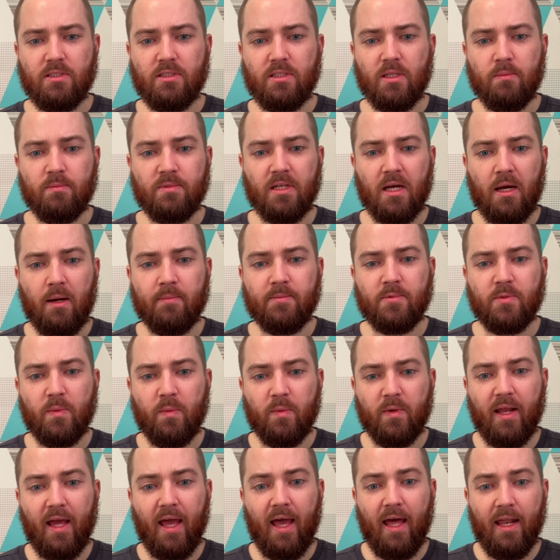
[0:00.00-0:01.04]
sometimes we
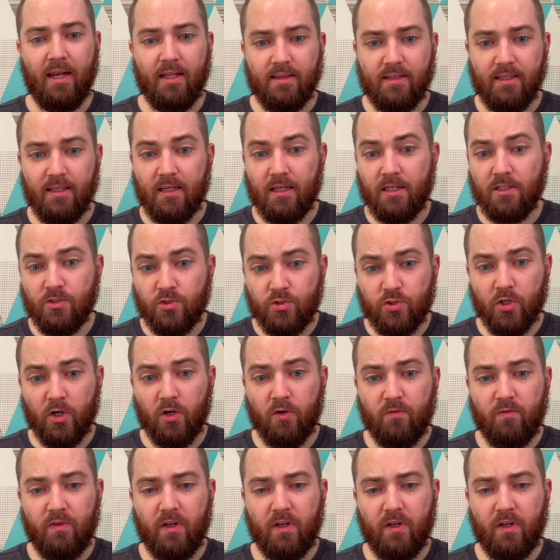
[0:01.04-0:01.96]
would edit the intro